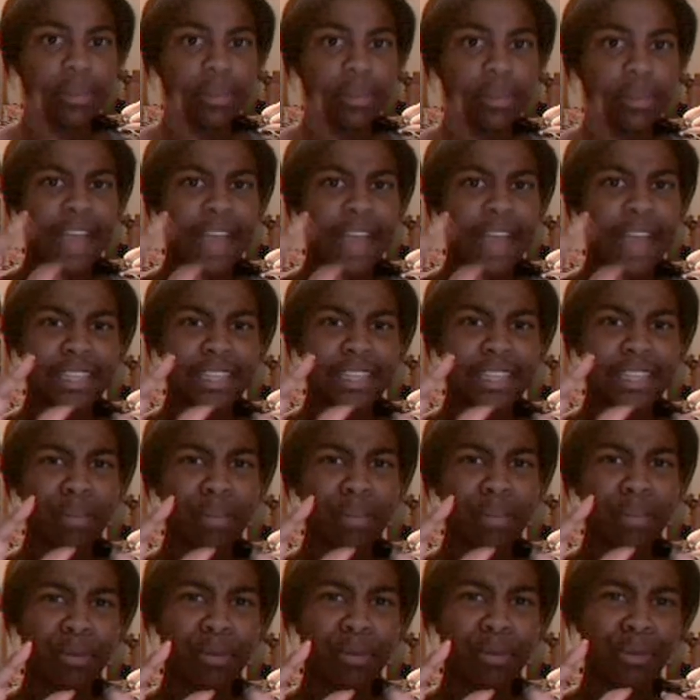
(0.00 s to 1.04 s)
plastic
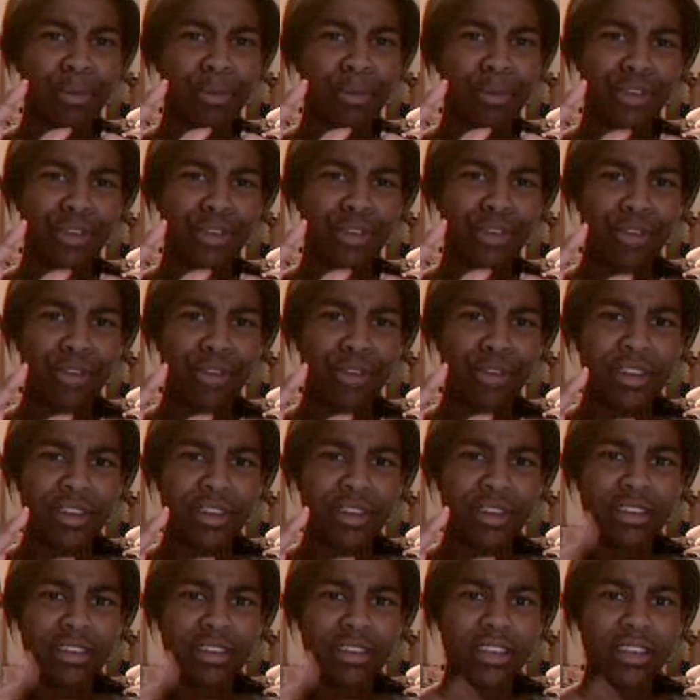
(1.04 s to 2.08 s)
purple
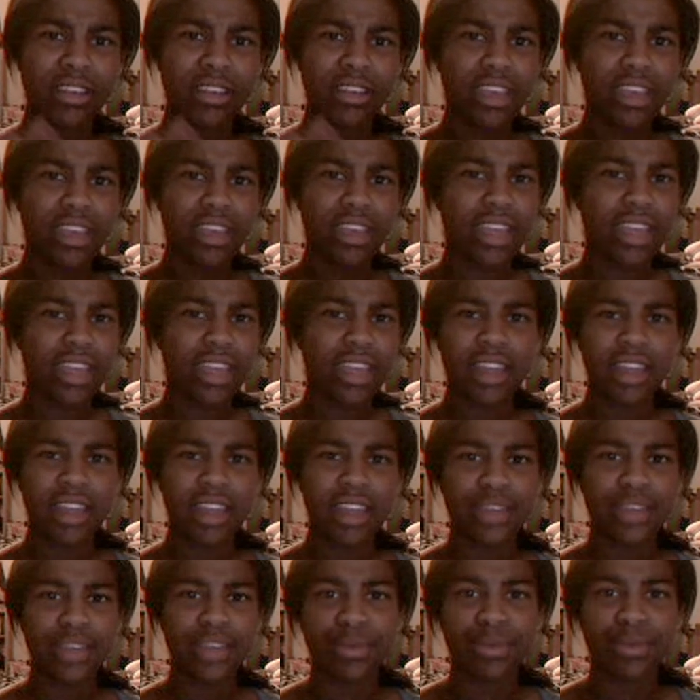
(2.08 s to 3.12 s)
dolphin, and
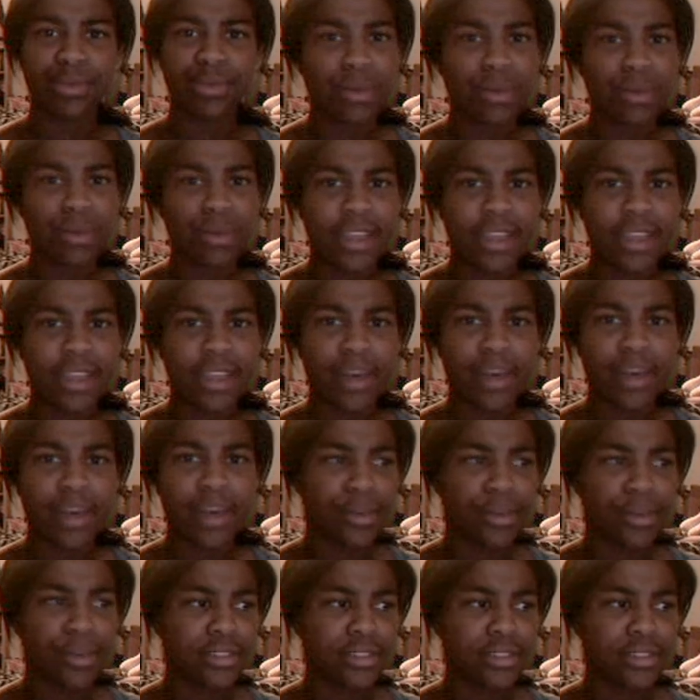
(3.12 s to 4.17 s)
I don't know why that
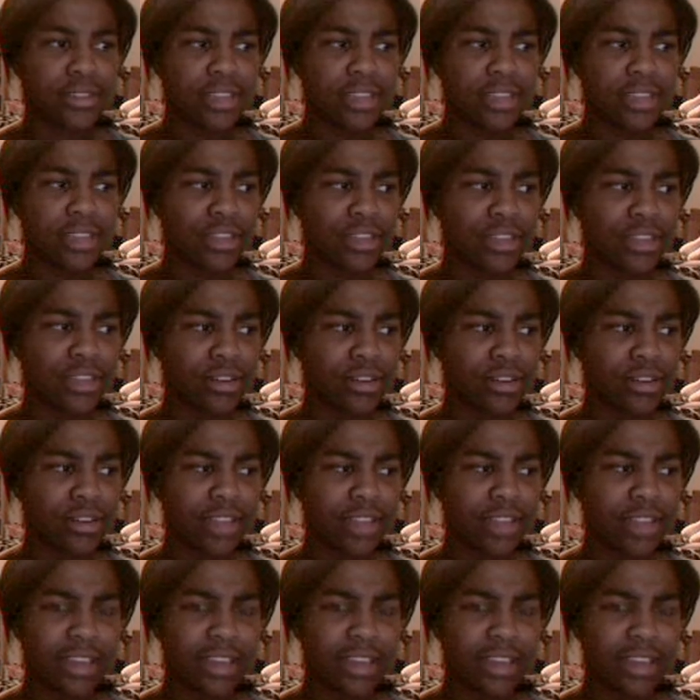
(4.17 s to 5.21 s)
was either.
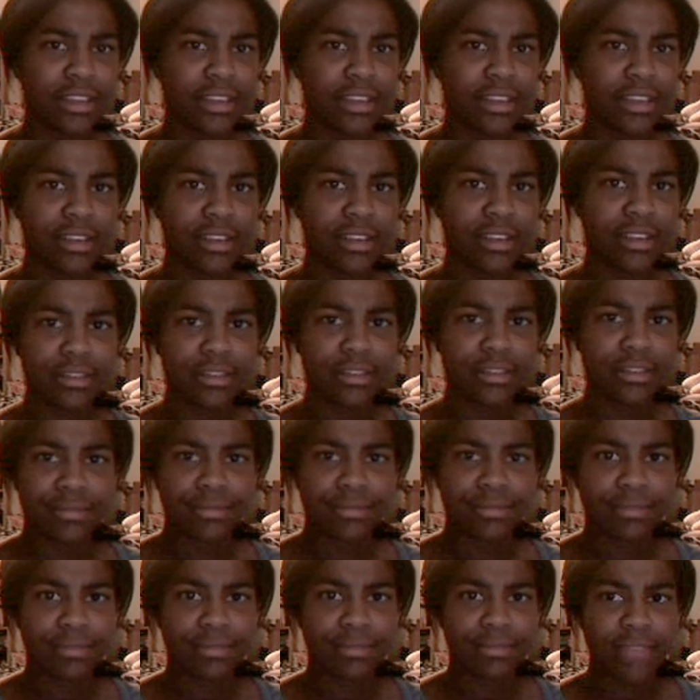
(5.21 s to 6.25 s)
Like,
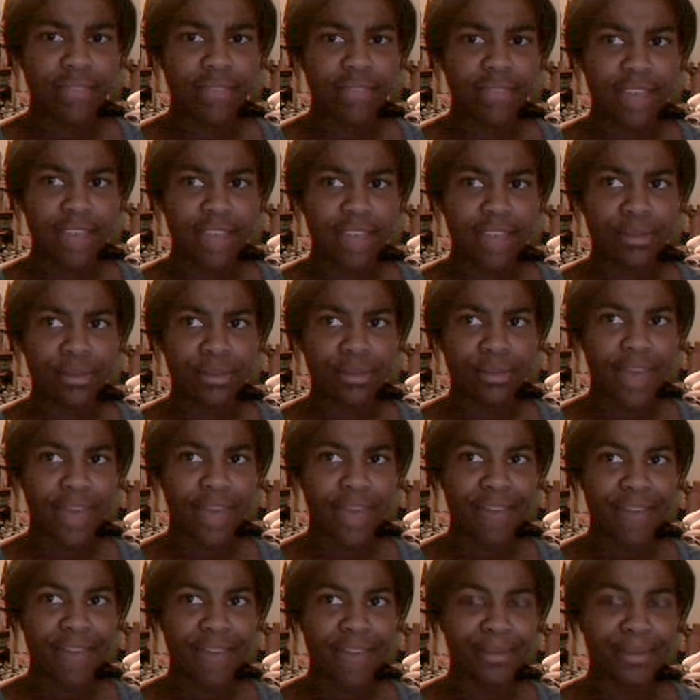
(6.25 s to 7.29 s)
I don't
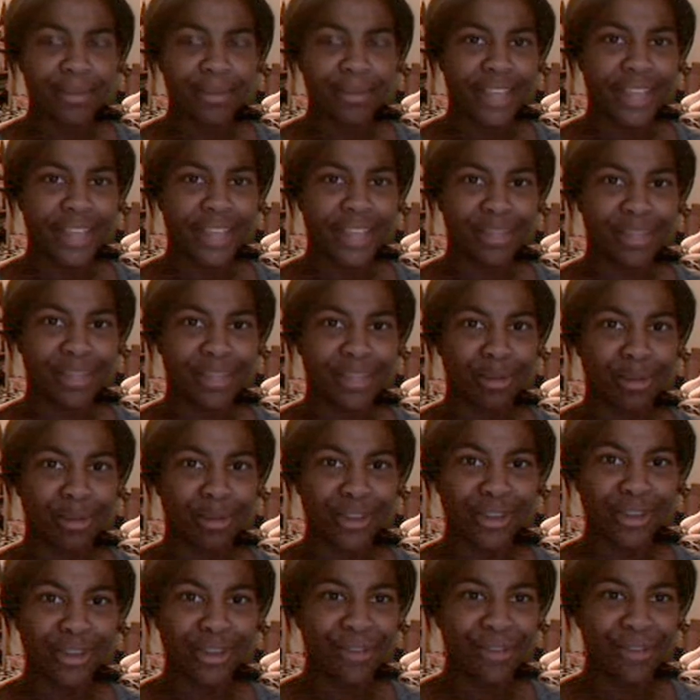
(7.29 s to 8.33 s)
have a plastic purple
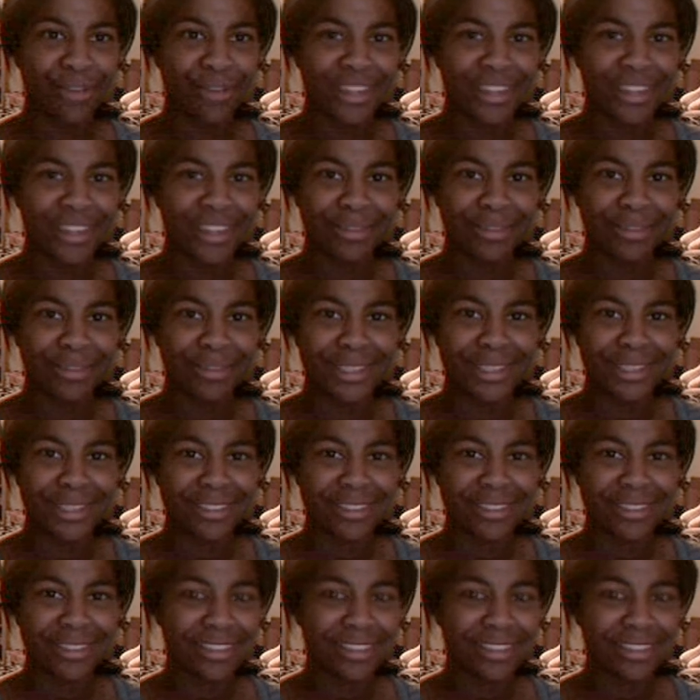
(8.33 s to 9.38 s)
dolphin. It
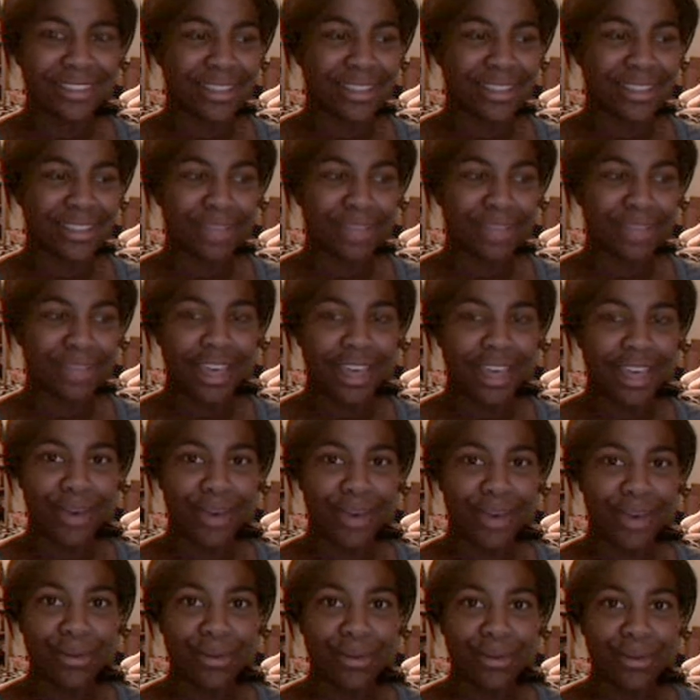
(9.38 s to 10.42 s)
wasn't something I
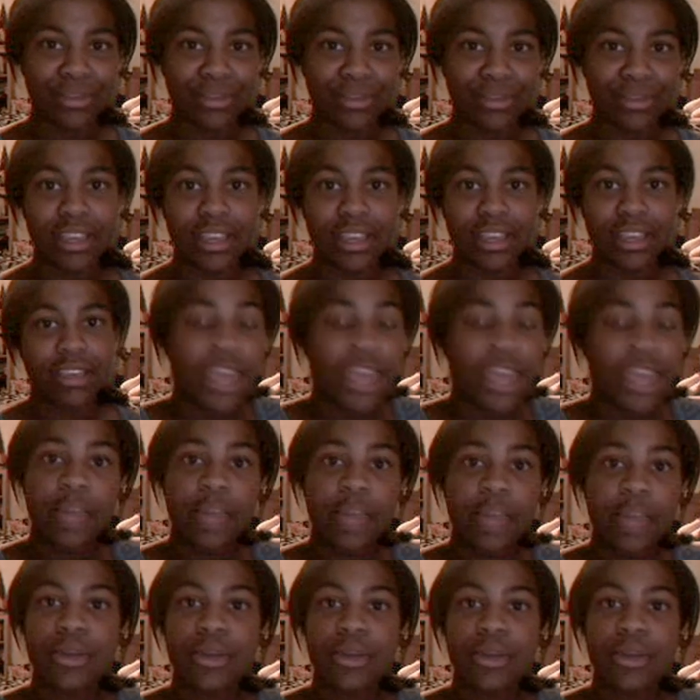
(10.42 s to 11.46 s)
own. And I
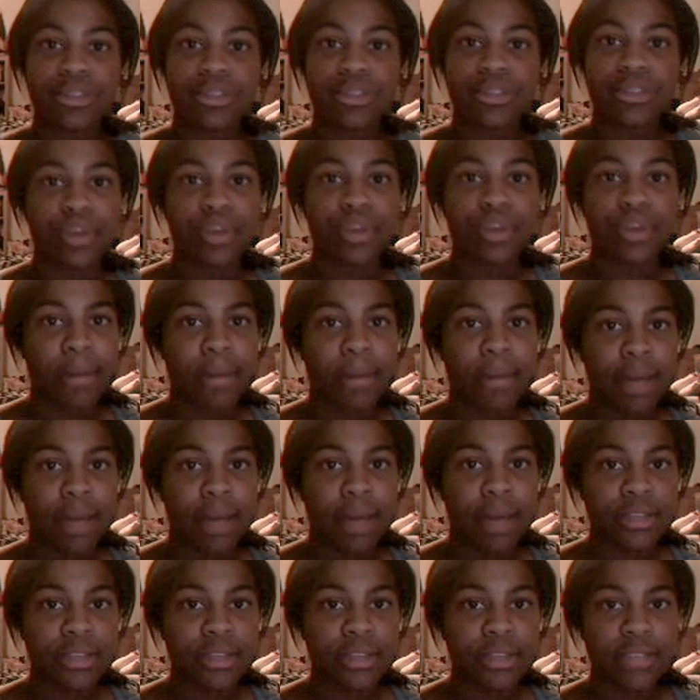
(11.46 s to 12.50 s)
went home and showed my mom,
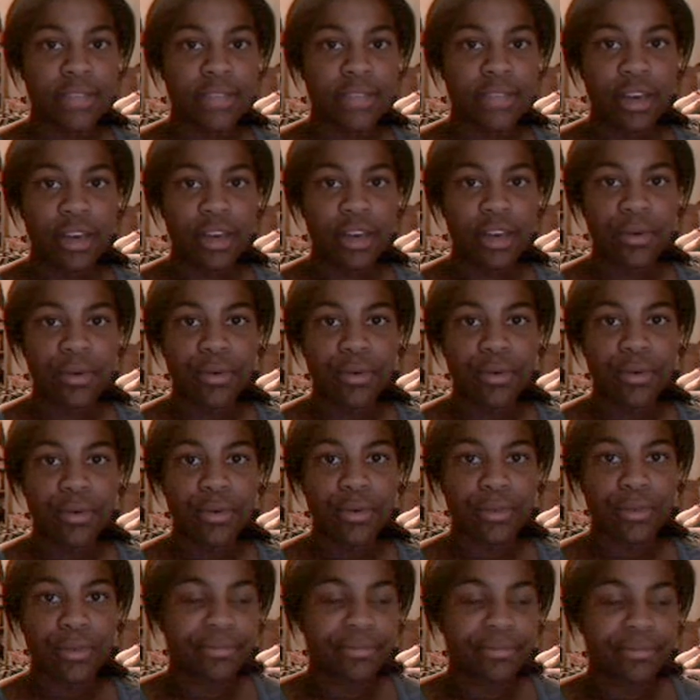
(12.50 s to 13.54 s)
and she was like, oh,
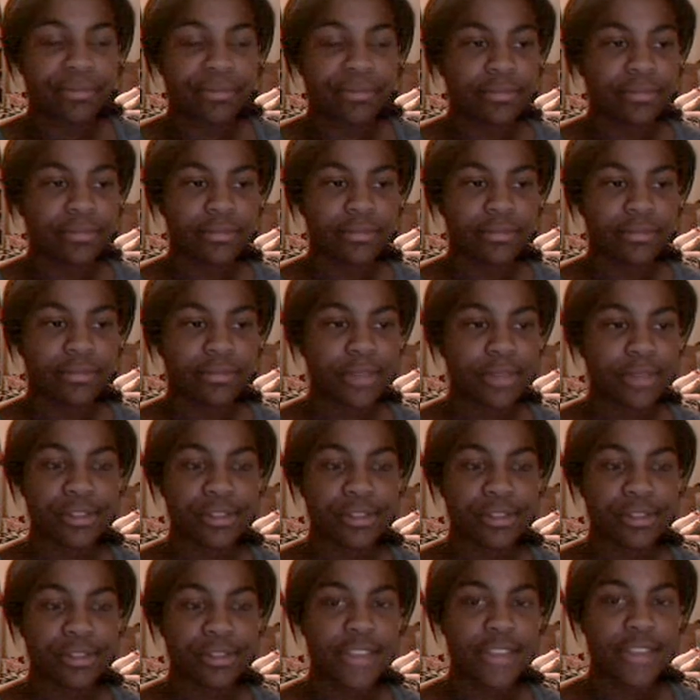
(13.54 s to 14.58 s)
cool. And I
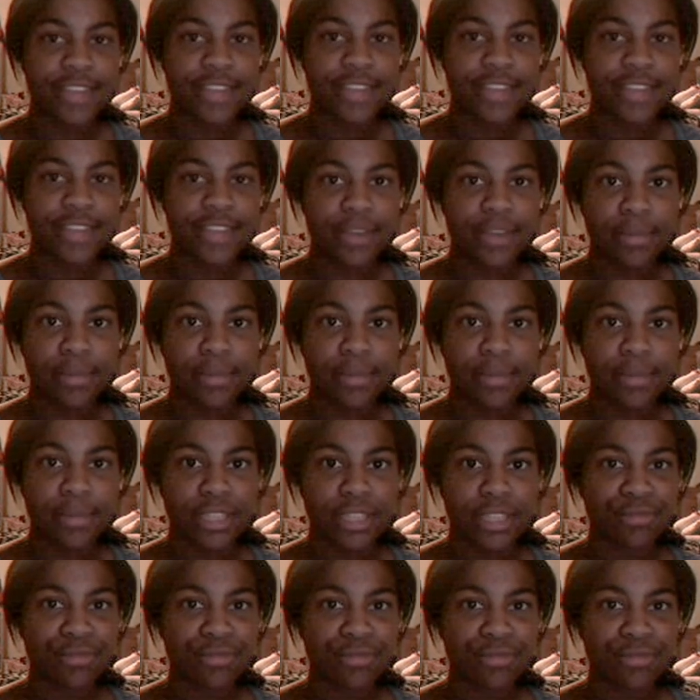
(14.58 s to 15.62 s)
was just satisfied with
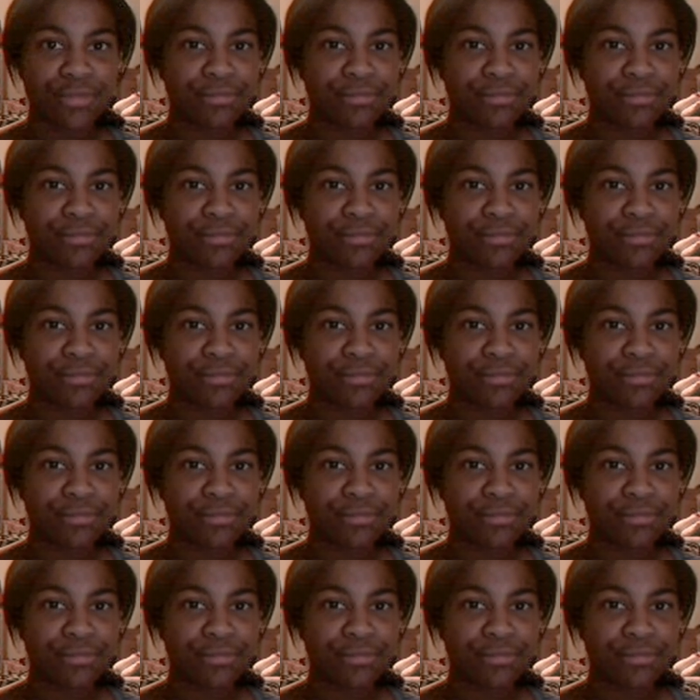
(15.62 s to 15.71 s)
myself.